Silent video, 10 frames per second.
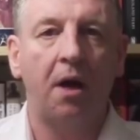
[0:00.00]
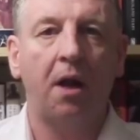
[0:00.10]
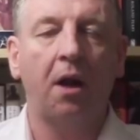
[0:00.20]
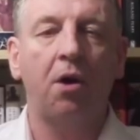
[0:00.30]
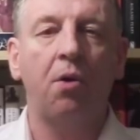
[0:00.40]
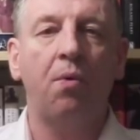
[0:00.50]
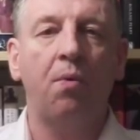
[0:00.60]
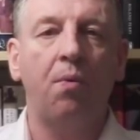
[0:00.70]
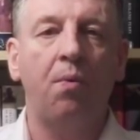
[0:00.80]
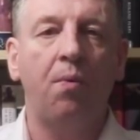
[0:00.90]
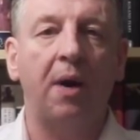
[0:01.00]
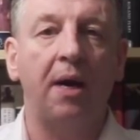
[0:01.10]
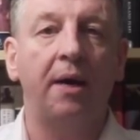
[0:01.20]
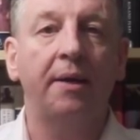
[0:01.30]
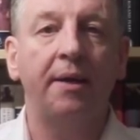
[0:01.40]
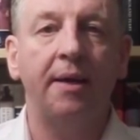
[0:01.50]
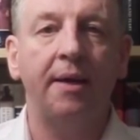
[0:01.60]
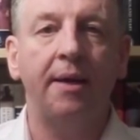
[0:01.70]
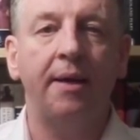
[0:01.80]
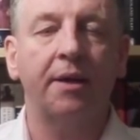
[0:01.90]
Hello.
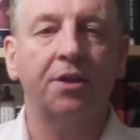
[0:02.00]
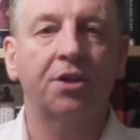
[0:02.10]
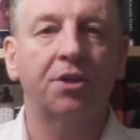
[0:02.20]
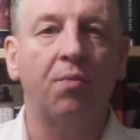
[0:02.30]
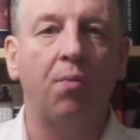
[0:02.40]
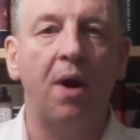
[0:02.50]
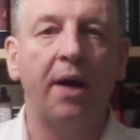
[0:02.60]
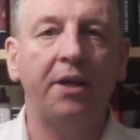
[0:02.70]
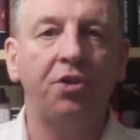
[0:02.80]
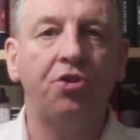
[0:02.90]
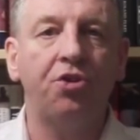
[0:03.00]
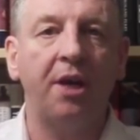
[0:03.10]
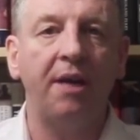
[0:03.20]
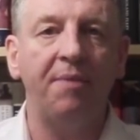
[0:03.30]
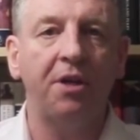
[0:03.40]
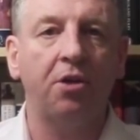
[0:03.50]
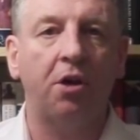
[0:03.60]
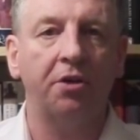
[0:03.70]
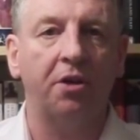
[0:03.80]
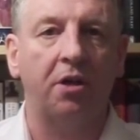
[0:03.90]
Yes. Why is Jamie
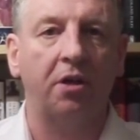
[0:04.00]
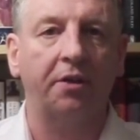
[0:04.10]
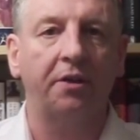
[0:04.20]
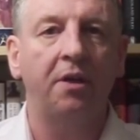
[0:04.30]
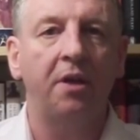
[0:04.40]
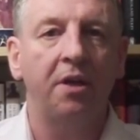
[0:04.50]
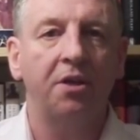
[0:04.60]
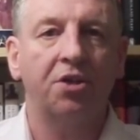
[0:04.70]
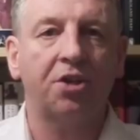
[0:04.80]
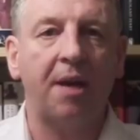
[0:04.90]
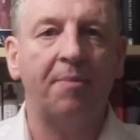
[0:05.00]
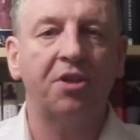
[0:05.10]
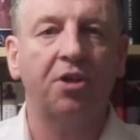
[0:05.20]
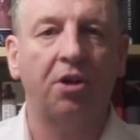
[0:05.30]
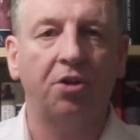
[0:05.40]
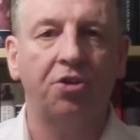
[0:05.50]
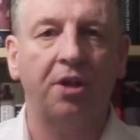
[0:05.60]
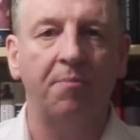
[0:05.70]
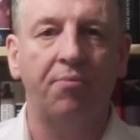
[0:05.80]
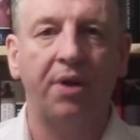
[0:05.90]
Goddard
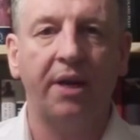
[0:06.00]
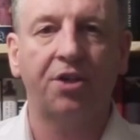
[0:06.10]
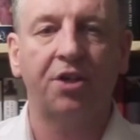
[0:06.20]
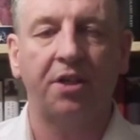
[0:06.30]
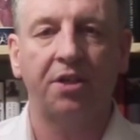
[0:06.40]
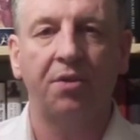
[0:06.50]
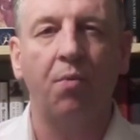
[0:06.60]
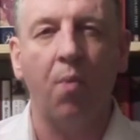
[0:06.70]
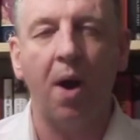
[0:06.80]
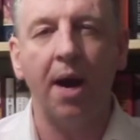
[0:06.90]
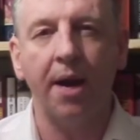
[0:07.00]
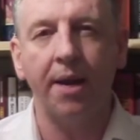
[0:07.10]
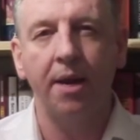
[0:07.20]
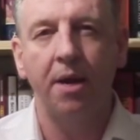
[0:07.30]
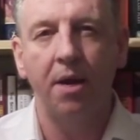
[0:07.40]
sabotaging Brexit? Why?